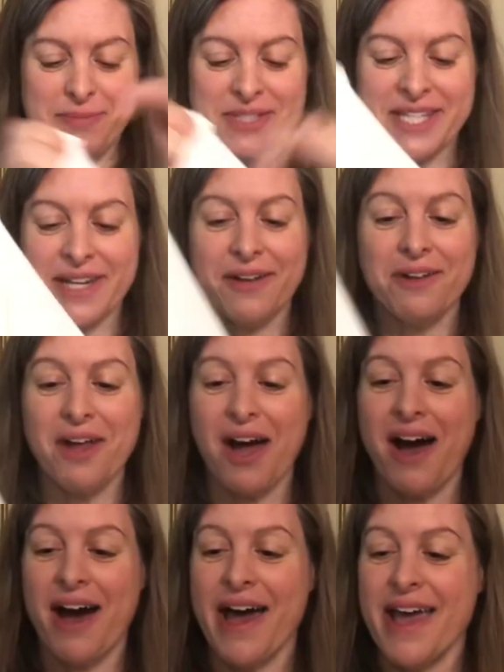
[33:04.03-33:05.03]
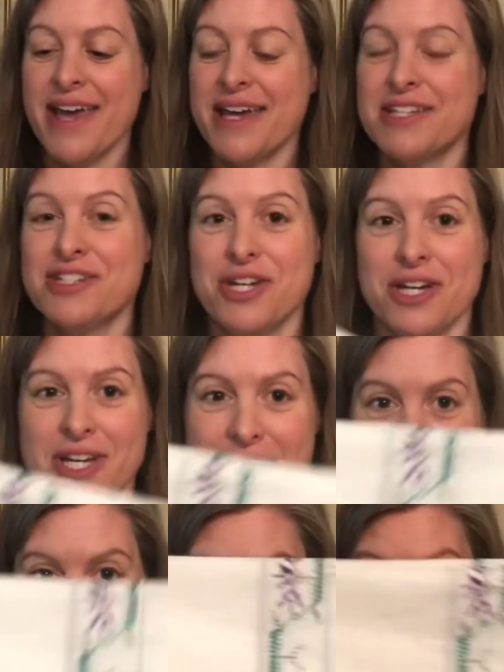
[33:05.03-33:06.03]
sale, I took
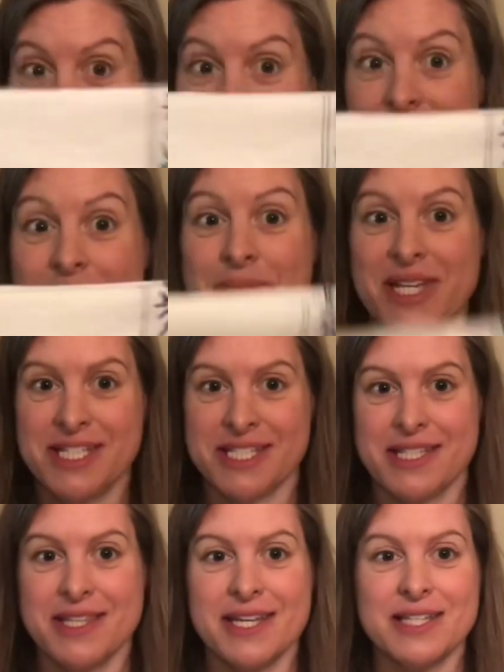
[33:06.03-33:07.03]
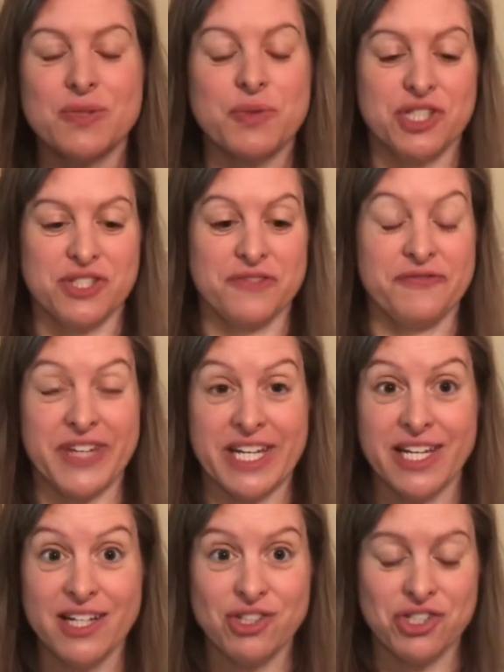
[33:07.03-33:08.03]
the companion piece to this, which is
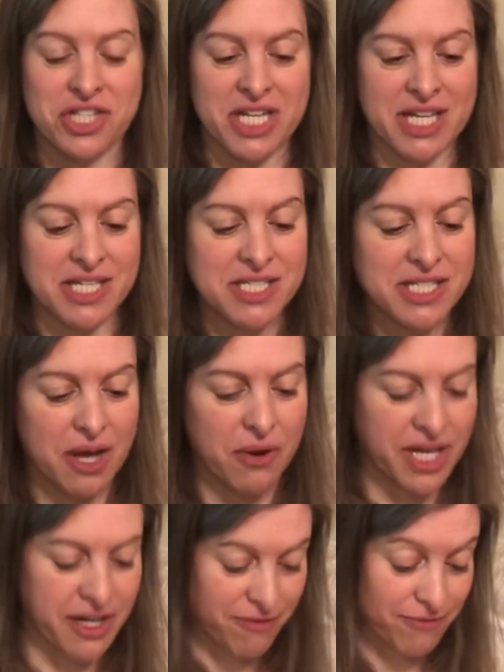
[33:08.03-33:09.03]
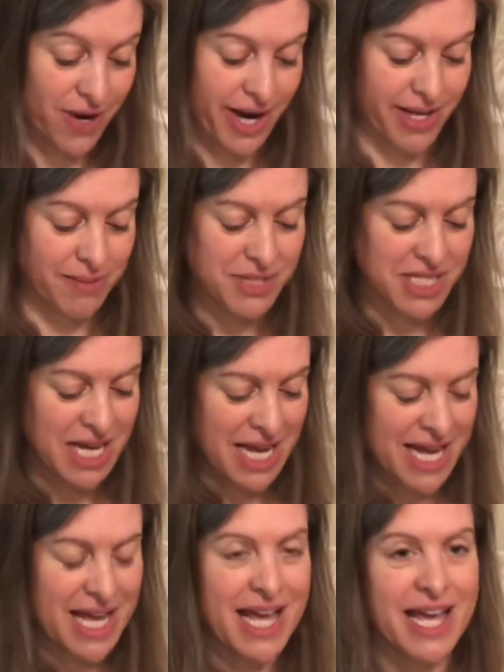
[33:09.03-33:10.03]
finished, in to go get it framed,
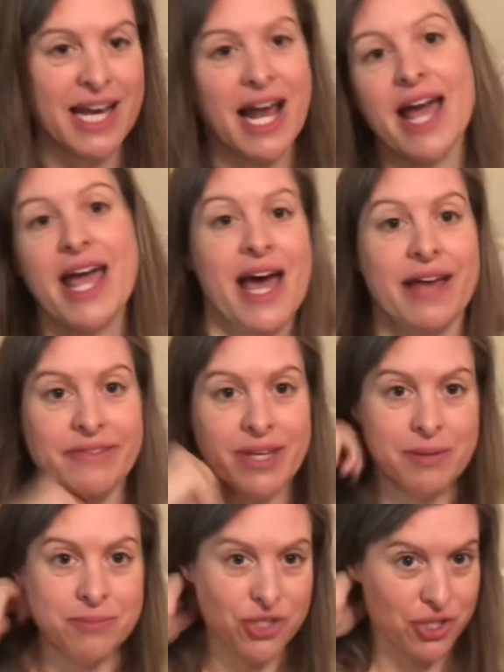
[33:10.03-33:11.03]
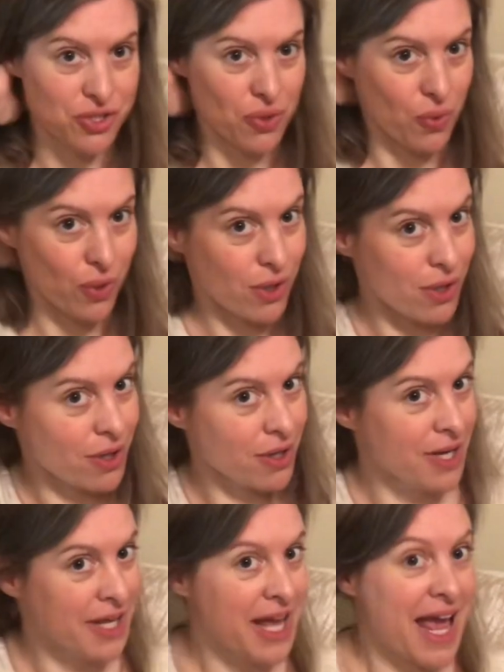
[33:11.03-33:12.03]
and I had them just order
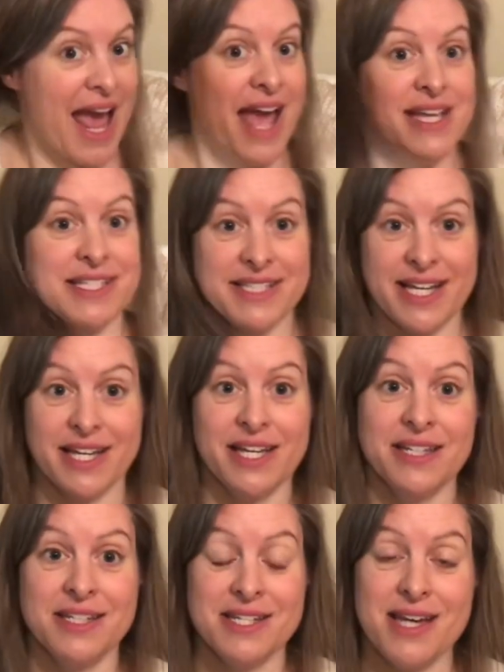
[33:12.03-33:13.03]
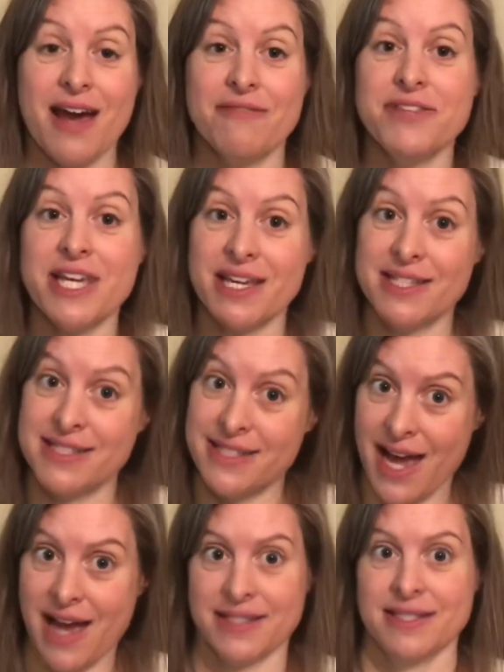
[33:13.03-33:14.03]
a second of the
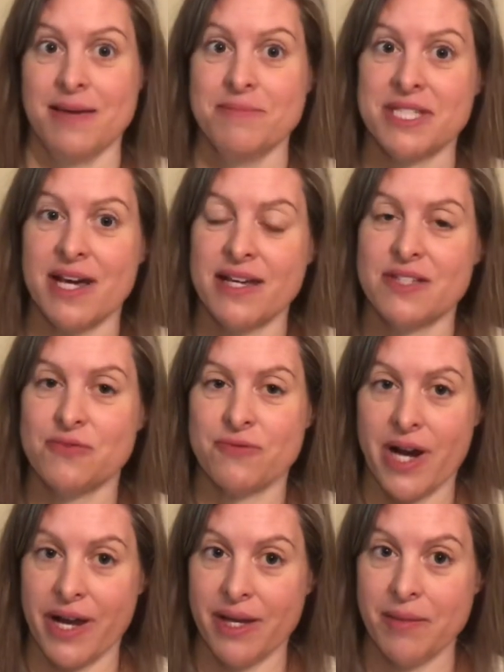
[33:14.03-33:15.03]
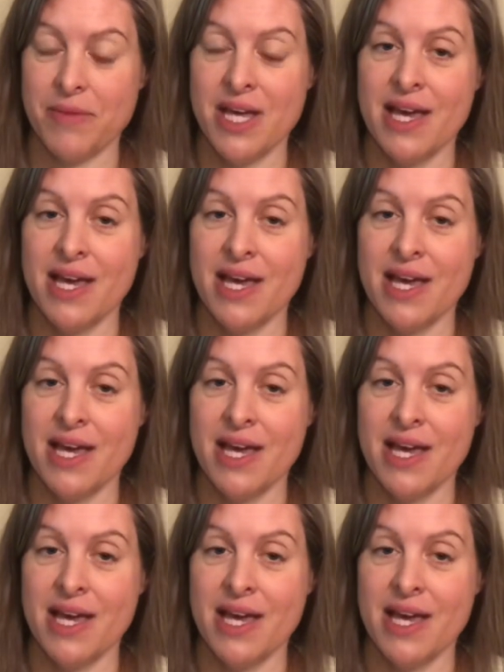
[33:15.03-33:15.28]
exact same size frame.